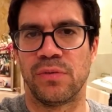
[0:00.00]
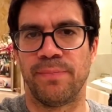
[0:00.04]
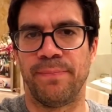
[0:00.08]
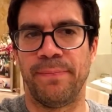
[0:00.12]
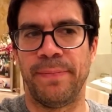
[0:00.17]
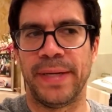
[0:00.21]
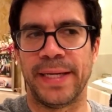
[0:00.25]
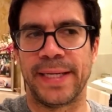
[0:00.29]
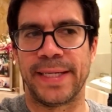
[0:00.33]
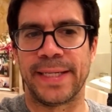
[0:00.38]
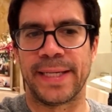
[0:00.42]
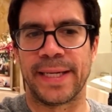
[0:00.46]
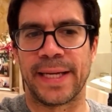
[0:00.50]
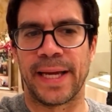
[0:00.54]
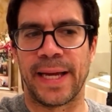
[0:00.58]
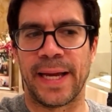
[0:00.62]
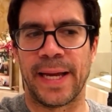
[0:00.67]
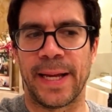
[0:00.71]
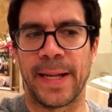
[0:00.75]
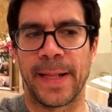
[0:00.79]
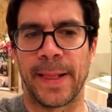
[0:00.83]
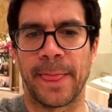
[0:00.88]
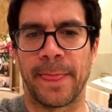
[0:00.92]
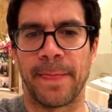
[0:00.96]
But
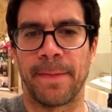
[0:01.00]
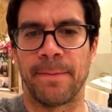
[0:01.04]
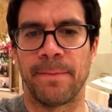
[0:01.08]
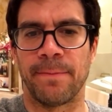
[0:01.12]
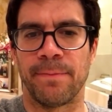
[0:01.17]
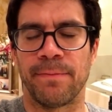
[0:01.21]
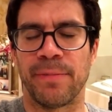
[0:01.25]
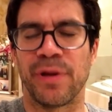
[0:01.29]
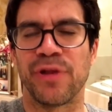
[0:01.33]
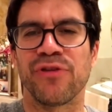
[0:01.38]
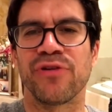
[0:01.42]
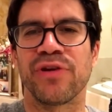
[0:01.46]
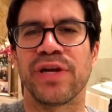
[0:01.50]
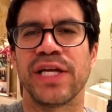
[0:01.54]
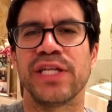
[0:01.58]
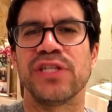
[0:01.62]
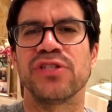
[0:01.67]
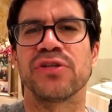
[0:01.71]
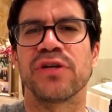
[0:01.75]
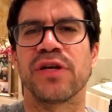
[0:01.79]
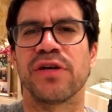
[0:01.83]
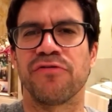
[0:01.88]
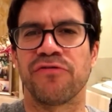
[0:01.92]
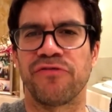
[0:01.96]
Mother
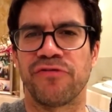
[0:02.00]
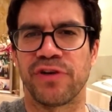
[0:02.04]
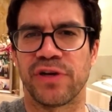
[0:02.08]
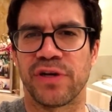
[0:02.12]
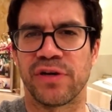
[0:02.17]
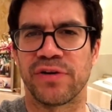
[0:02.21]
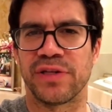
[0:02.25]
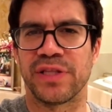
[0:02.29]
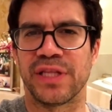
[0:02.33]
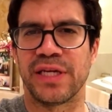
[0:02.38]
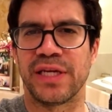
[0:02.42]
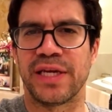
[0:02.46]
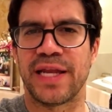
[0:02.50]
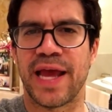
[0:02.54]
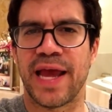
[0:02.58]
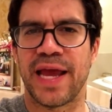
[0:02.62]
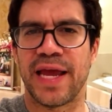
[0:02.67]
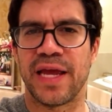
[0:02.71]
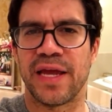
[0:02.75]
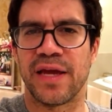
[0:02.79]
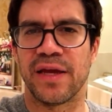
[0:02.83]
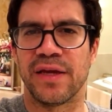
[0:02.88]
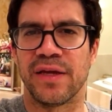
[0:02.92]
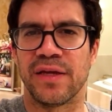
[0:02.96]
Nature ain't fair in the
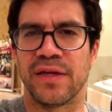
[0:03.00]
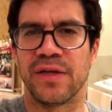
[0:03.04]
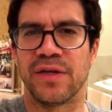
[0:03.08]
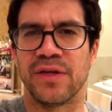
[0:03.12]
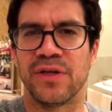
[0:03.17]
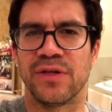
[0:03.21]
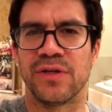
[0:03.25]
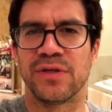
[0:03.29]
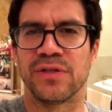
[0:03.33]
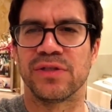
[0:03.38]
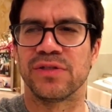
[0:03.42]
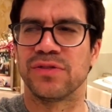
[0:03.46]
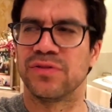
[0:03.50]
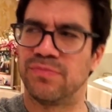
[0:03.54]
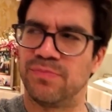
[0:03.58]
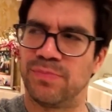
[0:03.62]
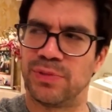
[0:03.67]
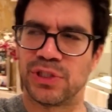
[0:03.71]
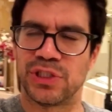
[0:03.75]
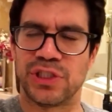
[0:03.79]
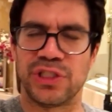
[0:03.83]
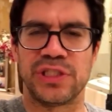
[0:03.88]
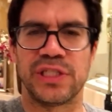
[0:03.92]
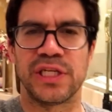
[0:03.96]
day,
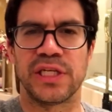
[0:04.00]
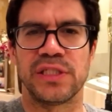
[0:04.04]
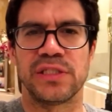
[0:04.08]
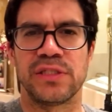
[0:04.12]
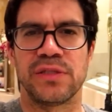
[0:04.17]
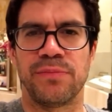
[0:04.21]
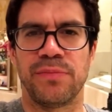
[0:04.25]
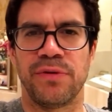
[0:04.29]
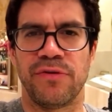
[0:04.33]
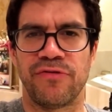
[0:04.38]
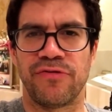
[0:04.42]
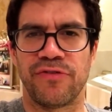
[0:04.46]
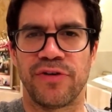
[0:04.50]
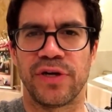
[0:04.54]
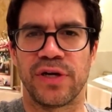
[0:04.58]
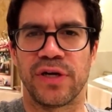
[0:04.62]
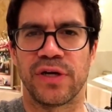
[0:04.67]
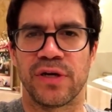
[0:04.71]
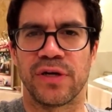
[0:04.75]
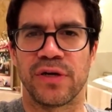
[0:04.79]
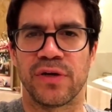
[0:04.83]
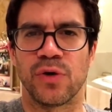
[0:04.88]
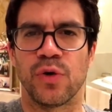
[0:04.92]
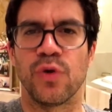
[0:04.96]
but she tends to be
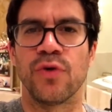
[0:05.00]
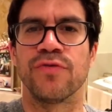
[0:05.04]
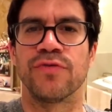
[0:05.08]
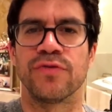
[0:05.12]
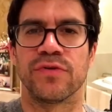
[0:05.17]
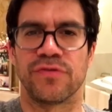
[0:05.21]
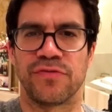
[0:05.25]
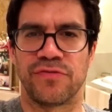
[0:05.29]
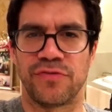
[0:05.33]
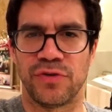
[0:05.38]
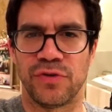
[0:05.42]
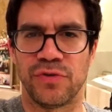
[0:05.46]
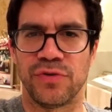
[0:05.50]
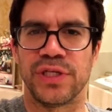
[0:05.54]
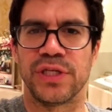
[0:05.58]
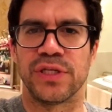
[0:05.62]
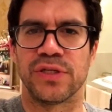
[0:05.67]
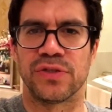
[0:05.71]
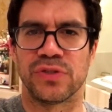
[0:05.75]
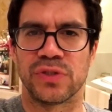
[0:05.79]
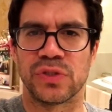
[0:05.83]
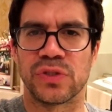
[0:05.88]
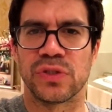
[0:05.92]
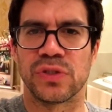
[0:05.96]
fair over a few
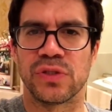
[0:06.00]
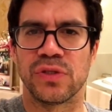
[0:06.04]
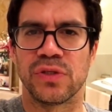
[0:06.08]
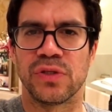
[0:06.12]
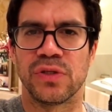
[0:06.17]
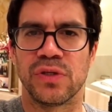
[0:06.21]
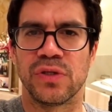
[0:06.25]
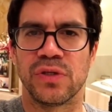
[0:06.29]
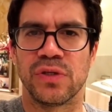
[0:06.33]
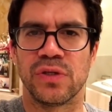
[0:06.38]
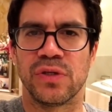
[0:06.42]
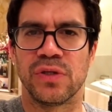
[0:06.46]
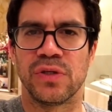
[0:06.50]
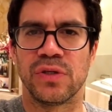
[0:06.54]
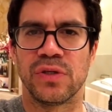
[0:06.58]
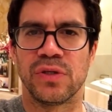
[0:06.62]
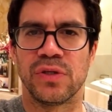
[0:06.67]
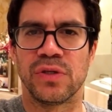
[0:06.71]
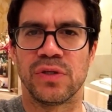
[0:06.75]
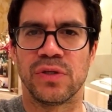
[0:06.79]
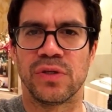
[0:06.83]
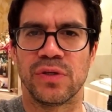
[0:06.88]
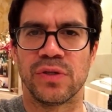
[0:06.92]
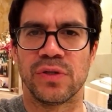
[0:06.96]
years.
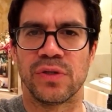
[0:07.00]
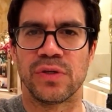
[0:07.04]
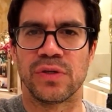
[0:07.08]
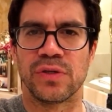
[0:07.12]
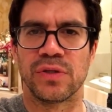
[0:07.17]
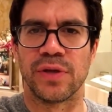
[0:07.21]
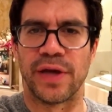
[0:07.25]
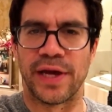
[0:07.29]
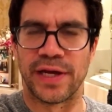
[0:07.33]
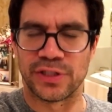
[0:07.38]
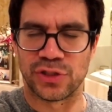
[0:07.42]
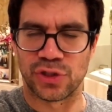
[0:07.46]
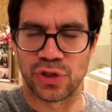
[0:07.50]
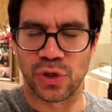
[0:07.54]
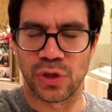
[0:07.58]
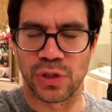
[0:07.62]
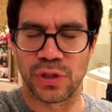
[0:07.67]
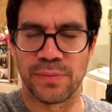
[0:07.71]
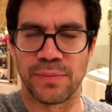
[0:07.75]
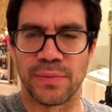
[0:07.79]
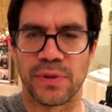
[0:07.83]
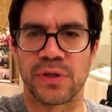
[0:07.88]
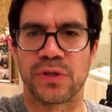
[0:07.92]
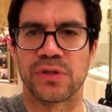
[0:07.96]
As
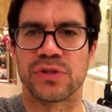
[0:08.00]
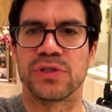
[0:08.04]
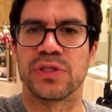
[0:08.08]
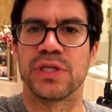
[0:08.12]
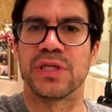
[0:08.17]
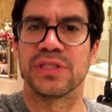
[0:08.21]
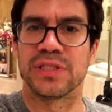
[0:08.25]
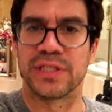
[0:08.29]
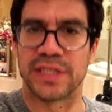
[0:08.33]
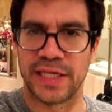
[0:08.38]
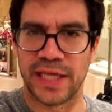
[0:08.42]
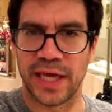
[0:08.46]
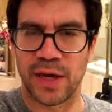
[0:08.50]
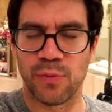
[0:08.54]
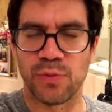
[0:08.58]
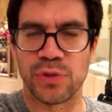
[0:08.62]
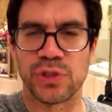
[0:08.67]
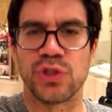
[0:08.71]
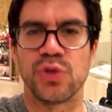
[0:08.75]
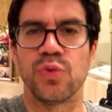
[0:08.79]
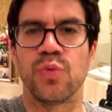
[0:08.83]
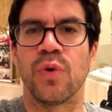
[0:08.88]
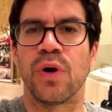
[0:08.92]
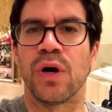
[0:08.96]
Charlie Munger says, to get
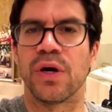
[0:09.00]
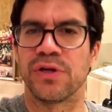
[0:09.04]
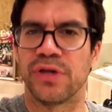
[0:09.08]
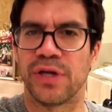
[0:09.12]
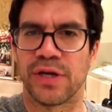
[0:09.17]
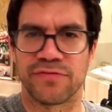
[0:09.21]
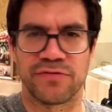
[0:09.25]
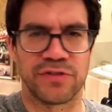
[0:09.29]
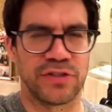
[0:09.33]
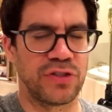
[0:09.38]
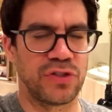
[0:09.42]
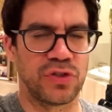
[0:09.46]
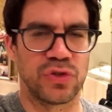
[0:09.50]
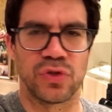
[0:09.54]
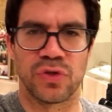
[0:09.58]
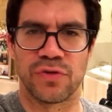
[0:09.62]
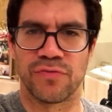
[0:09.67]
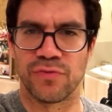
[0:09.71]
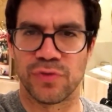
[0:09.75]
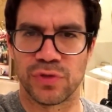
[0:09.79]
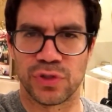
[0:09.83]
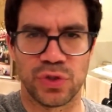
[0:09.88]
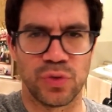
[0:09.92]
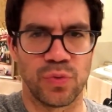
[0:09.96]
what you want, you have to
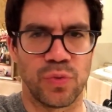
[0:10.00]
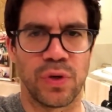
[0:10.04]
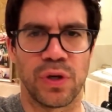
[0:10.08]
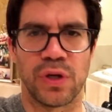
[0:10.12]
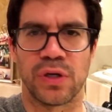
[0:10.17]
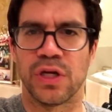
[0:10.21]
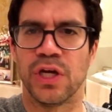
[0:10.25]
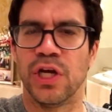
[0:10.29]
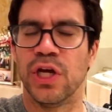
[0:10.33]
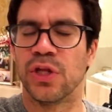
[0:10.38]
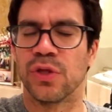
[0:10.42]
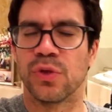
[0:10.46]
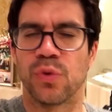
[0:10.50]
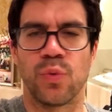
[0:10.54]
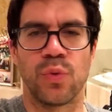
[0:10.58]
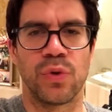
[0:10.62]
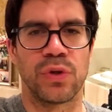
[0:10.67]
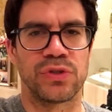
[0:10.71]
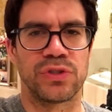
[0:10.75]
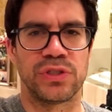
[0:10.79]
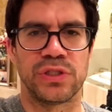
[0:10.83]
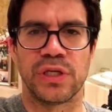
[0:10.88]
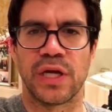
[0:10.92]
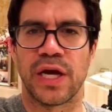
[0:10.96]
deserve what you want. The
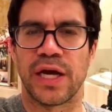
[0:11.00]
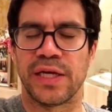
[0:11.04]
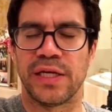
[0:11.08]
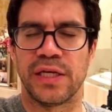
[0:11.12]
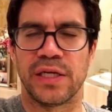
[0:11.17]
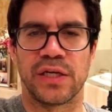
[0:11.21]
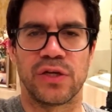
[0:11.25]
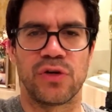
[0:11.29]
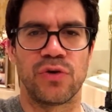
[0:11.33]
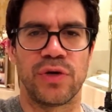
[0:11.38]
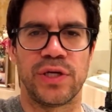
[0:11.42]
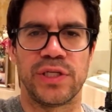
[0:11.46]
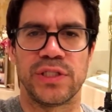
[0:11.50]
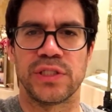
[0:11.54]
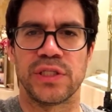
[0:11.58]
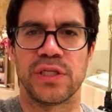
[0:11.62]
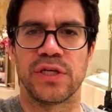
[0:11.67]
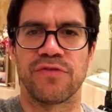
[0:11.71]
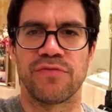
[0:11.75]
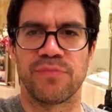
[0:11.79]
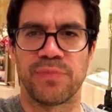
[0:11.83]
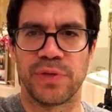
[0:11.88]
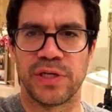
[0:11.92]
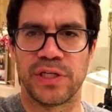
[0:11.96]
world's not yet a crazy
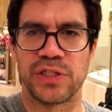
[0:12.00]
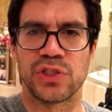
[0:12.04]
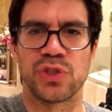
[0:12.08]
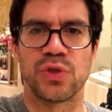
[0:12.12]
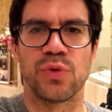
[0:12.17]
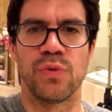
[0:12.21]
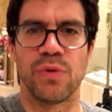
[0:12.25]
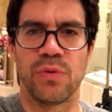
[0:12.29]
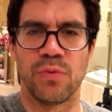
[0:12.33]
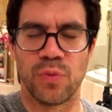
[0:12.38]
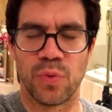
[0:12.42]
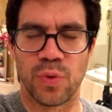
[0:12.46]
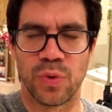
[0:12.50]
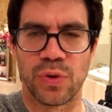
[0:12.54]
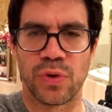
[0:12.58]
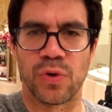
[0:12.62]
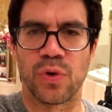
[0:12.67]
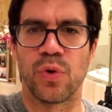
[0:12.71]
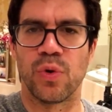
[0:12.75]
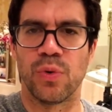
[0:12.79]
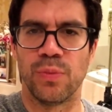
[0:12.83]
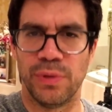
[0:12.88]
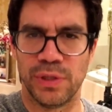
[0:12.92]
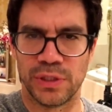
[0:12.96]
enough place to reward a
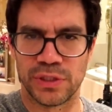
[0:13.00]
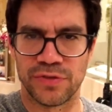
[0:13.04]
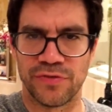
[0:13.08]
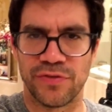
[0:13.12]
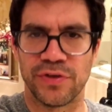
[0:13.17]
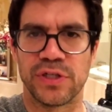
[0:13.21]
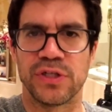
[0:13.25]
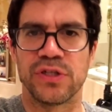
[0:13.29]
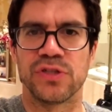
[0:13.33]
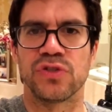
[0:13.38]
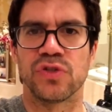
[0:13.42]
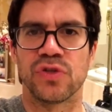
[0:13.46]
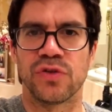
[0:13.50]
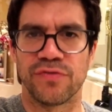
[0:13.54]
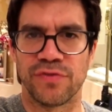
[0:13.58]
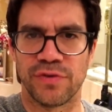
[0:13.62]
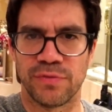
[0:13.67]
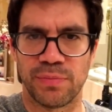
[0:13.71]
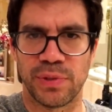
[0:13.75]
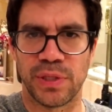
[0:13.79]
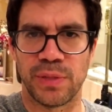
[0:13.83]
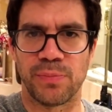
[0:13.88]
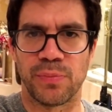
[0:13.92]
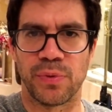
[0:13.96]
whole bunch of undeserving
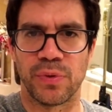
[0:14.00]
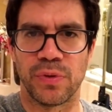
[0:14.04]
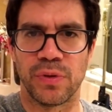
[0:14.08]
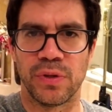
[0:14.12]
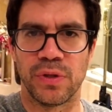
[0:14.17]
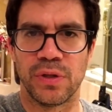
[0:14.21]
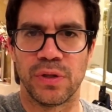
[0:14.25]
people.